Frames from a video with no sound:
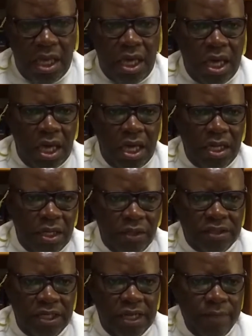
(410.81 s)

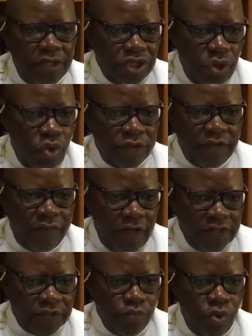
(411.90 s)
Tendai Biti Law is a
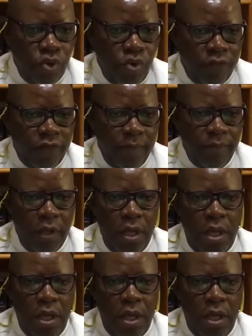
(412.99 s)
very small law firm,